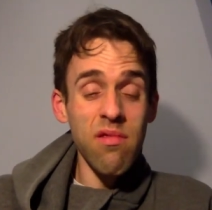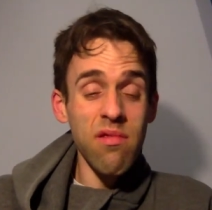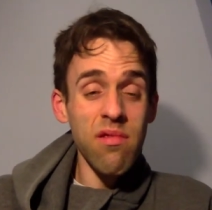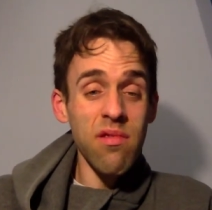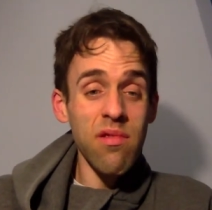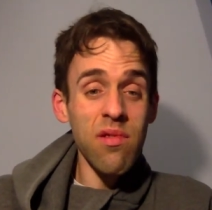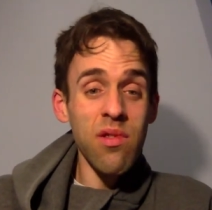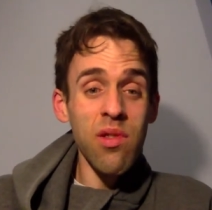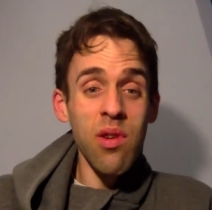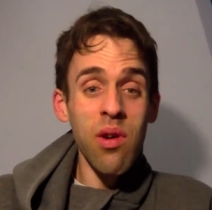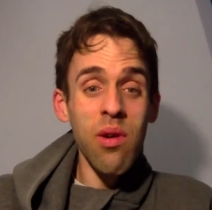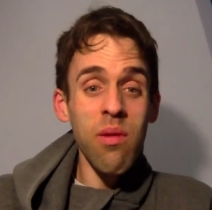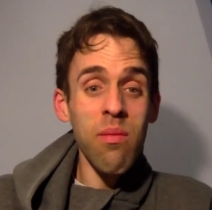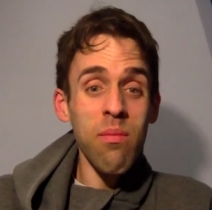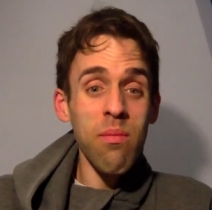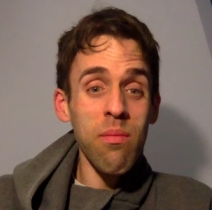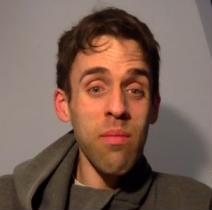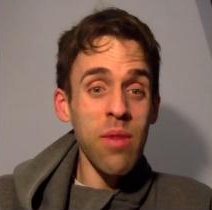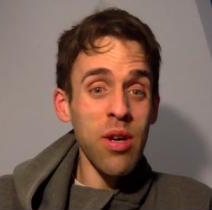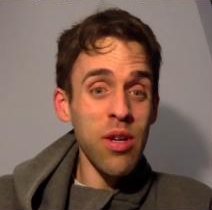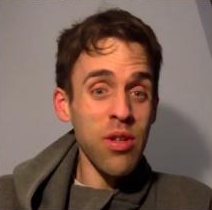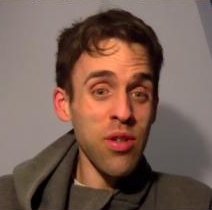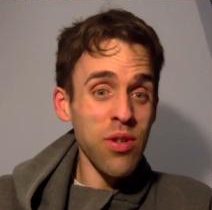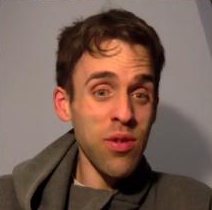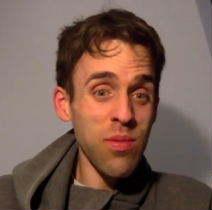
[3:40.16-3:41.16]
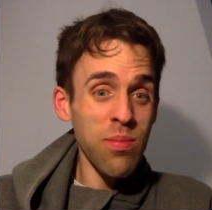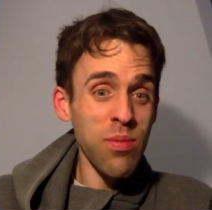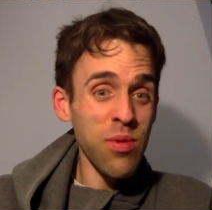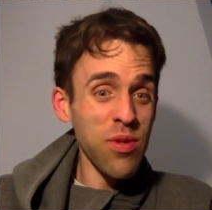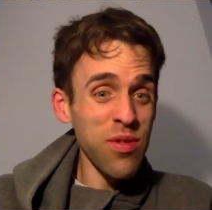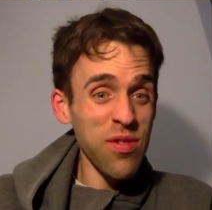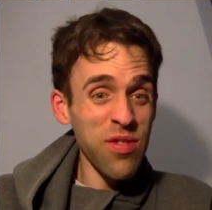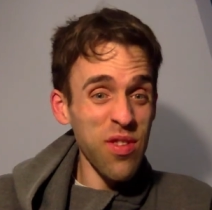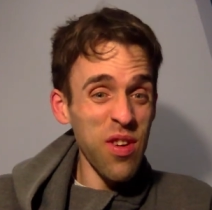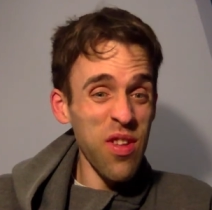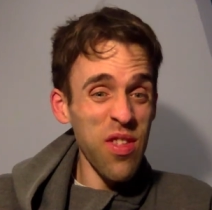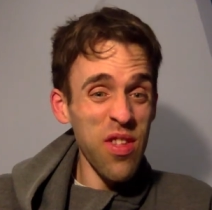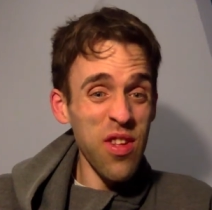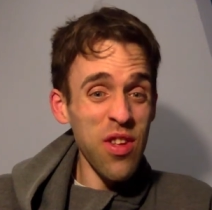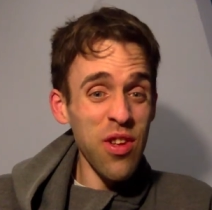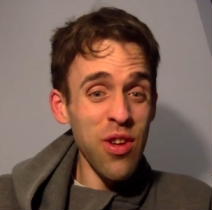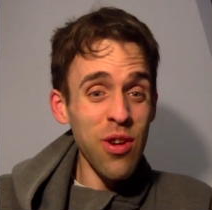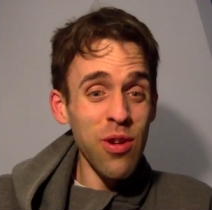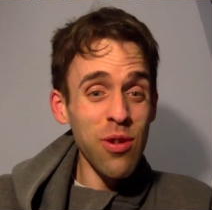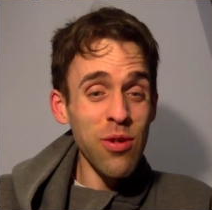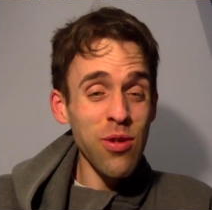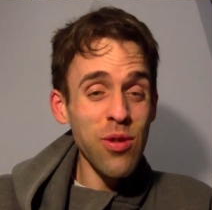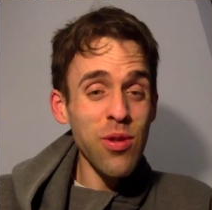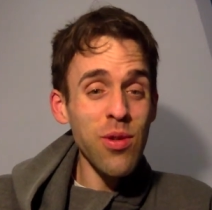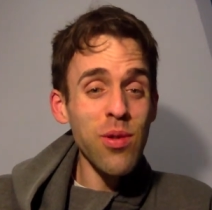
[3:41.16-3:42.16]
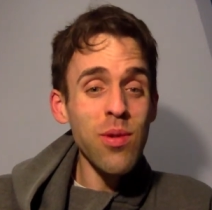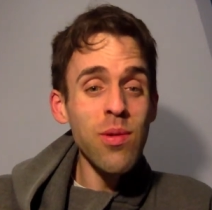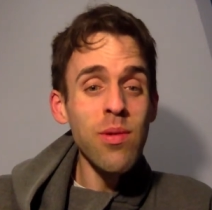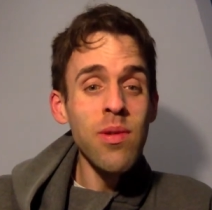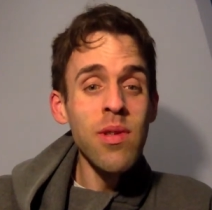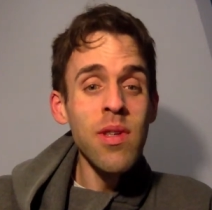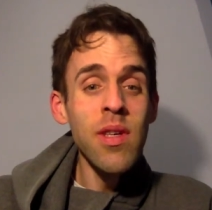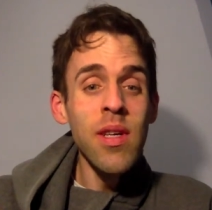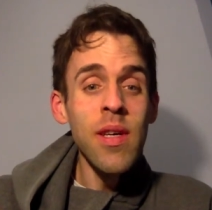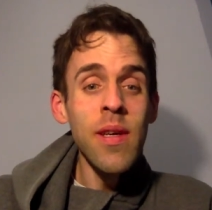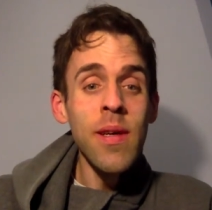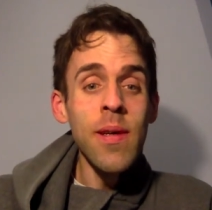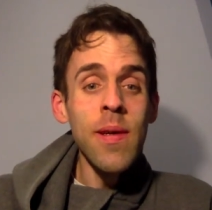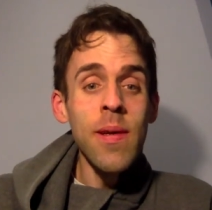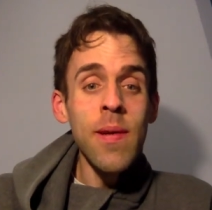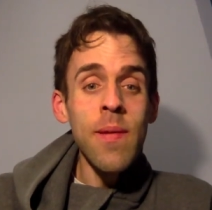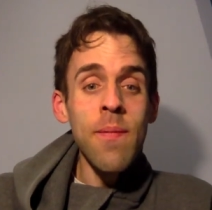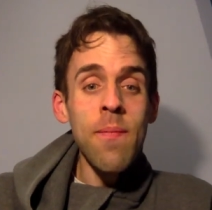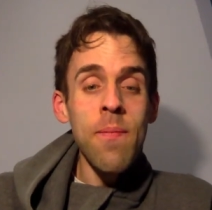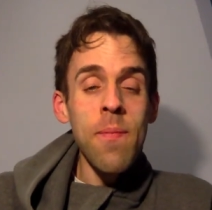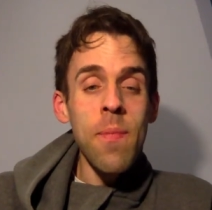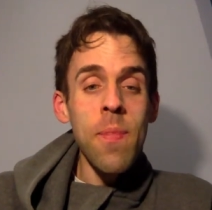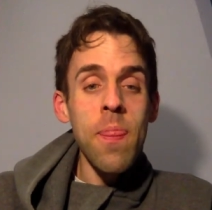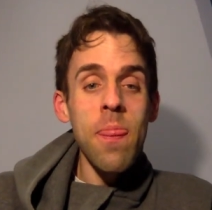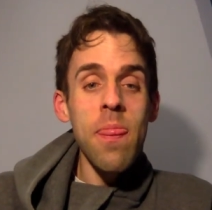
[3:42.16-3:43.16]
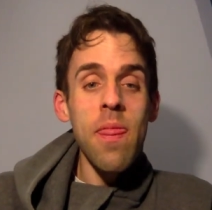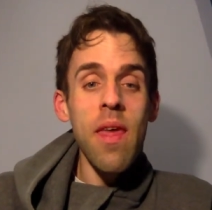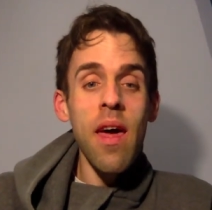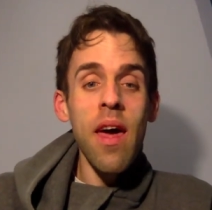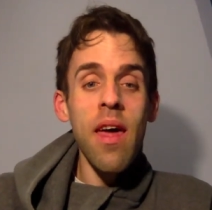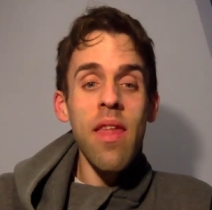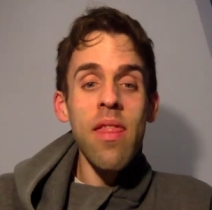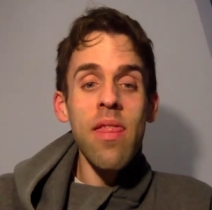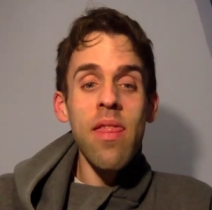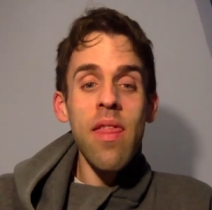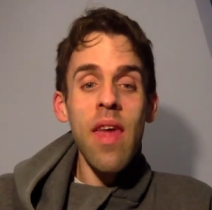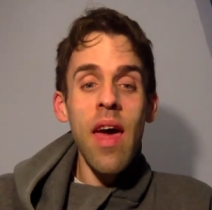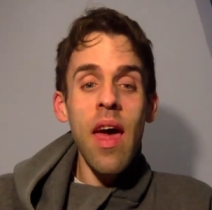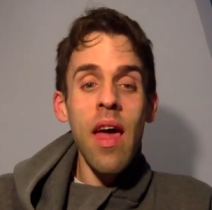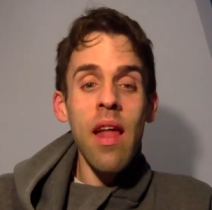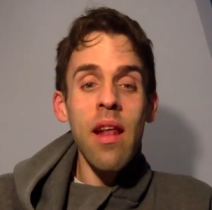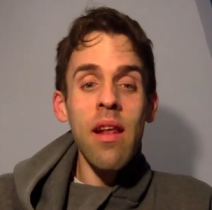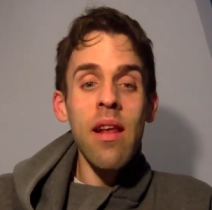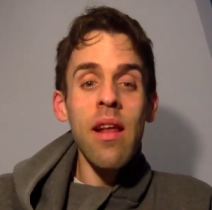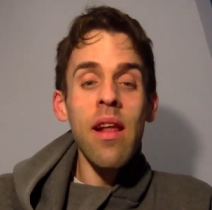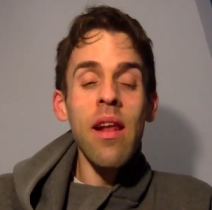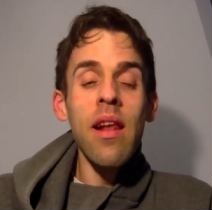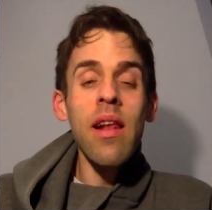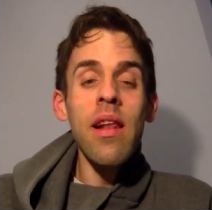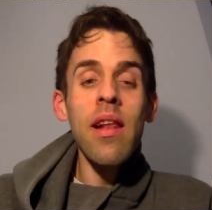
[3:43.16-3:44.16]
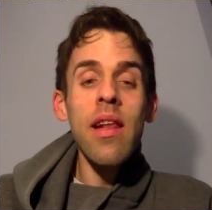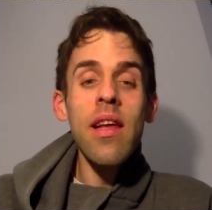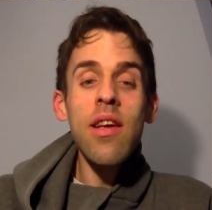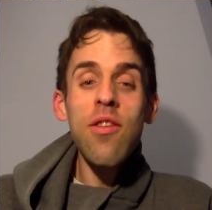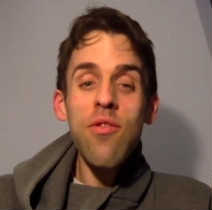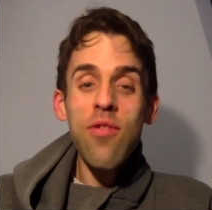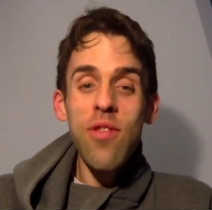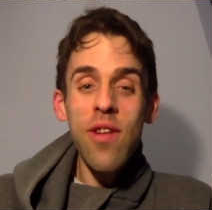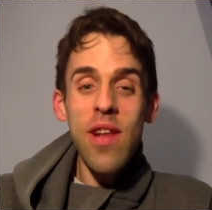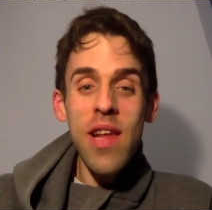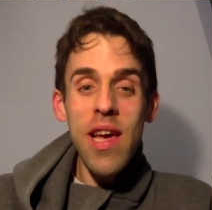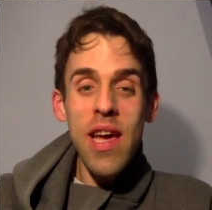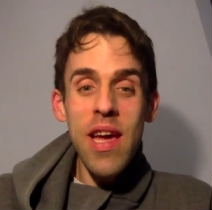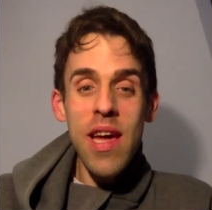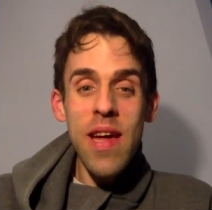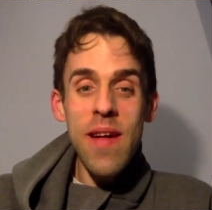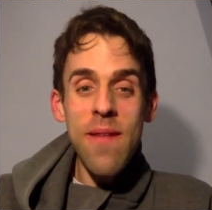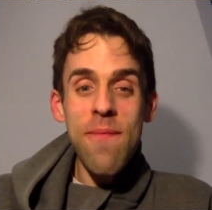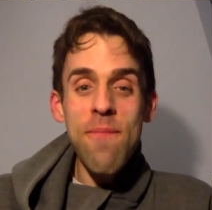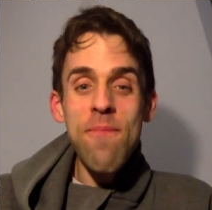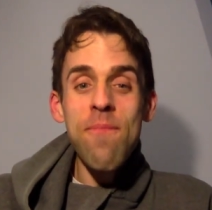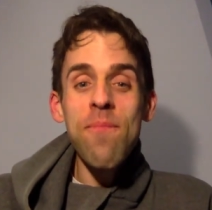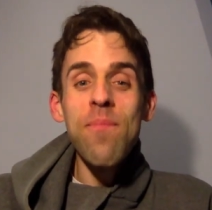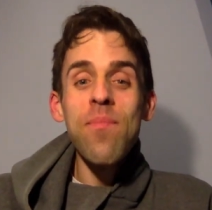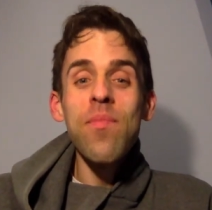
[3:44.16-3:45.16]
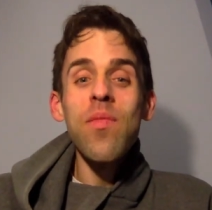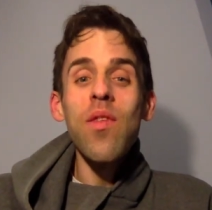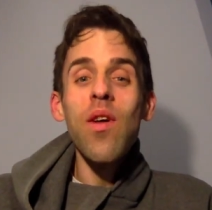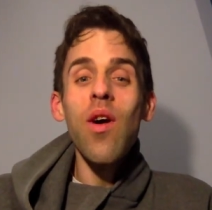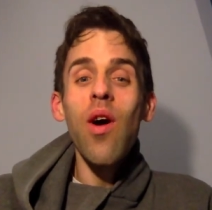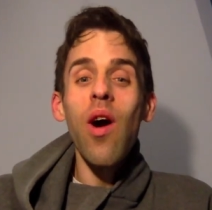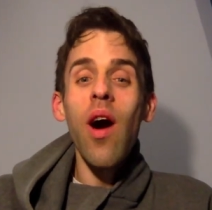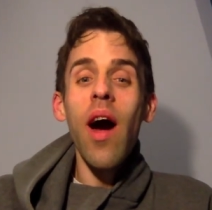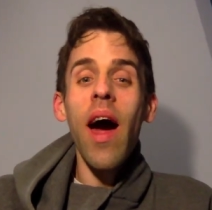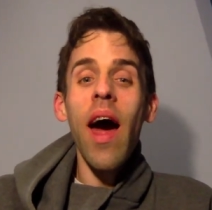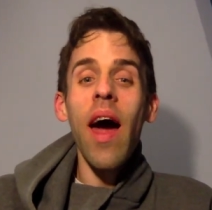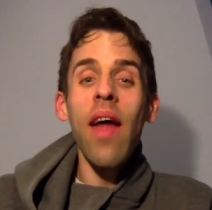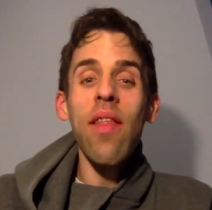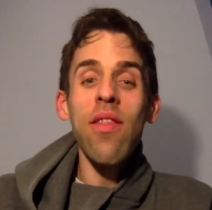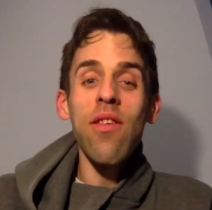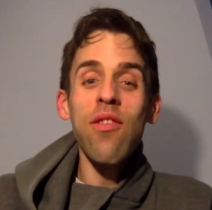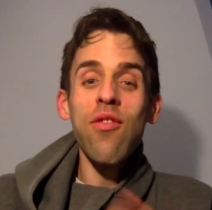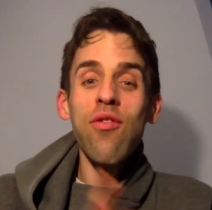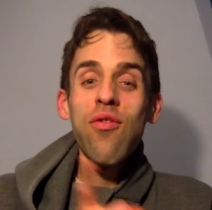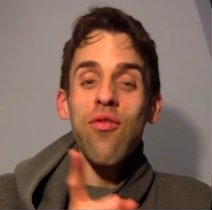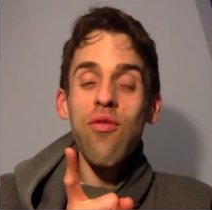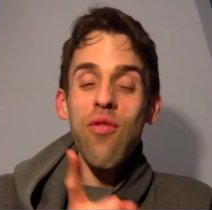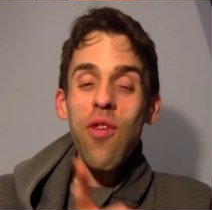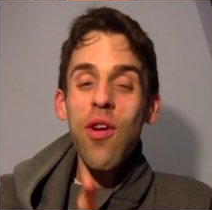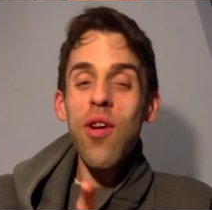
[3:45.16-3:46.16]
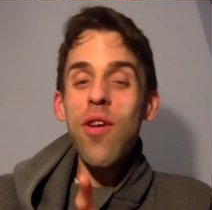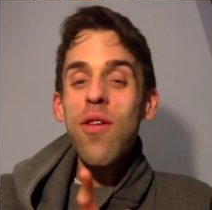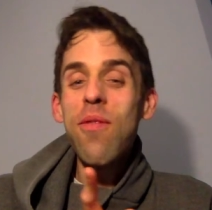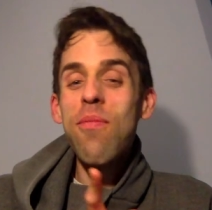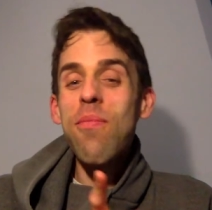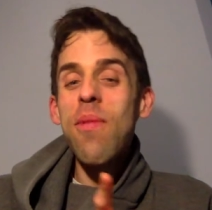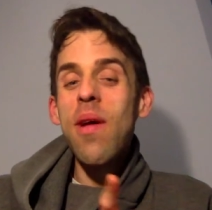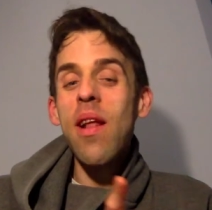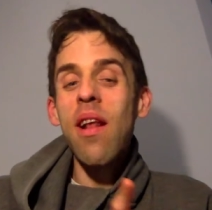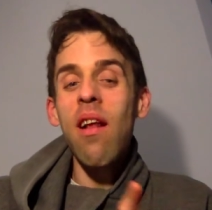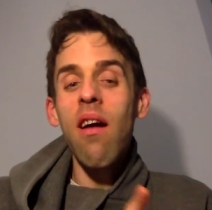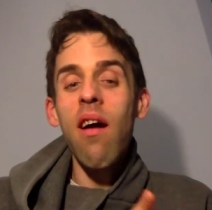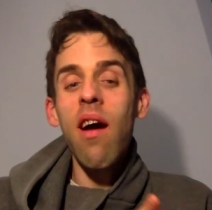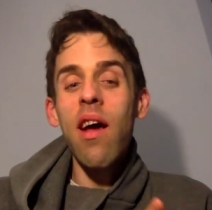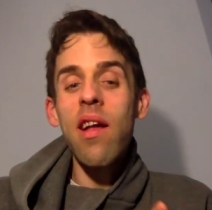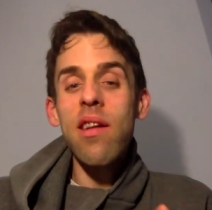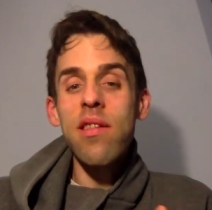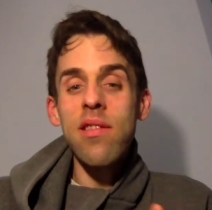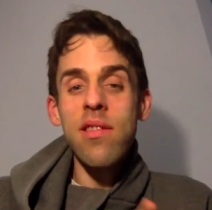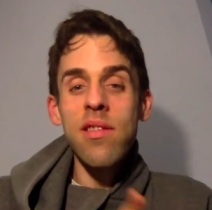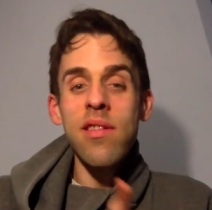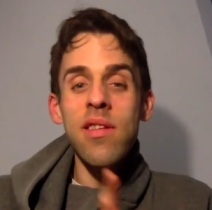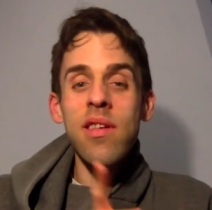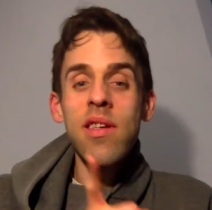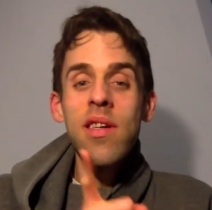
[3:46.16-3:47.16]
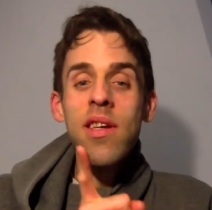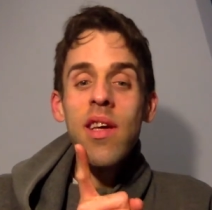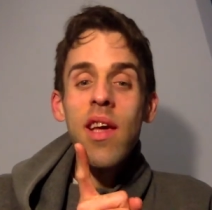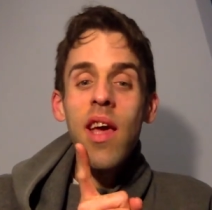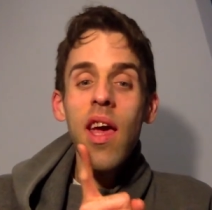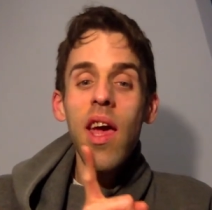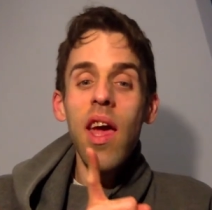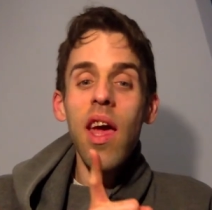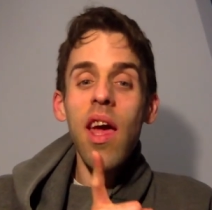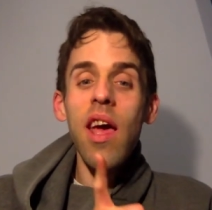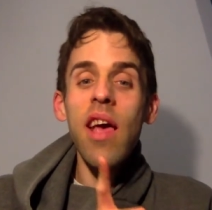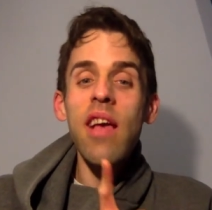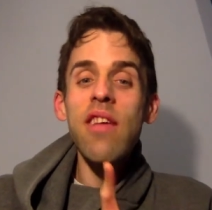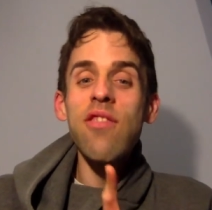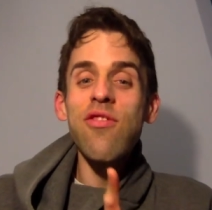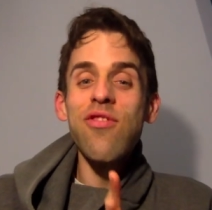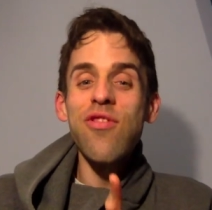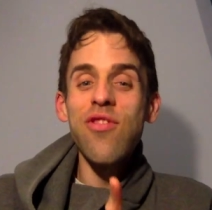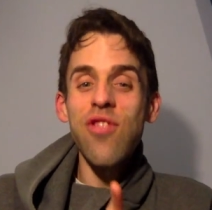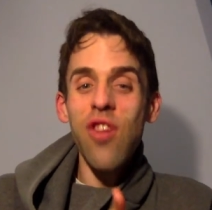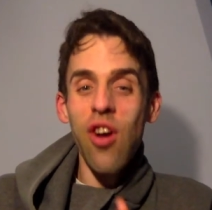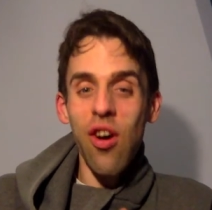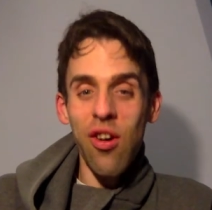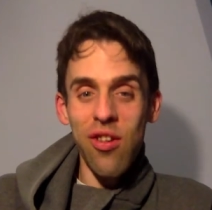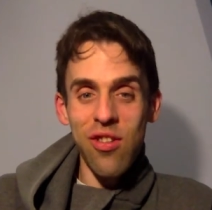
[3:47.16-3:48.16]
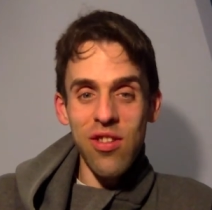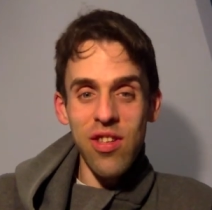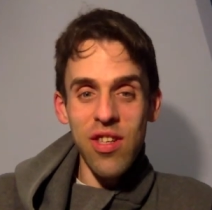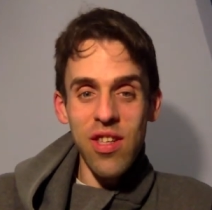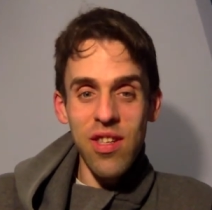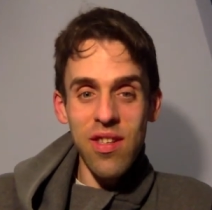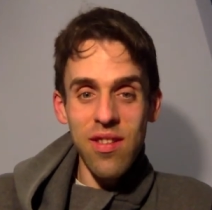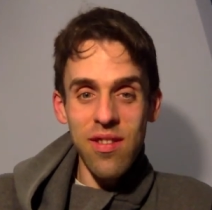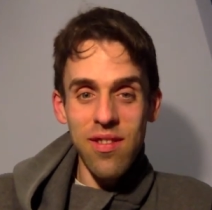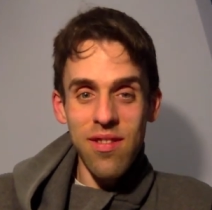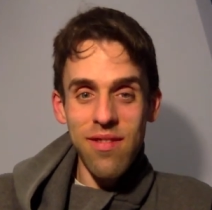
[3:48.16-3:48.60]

not much more so than usual. And then, literally, at the stroke of midnight, it started.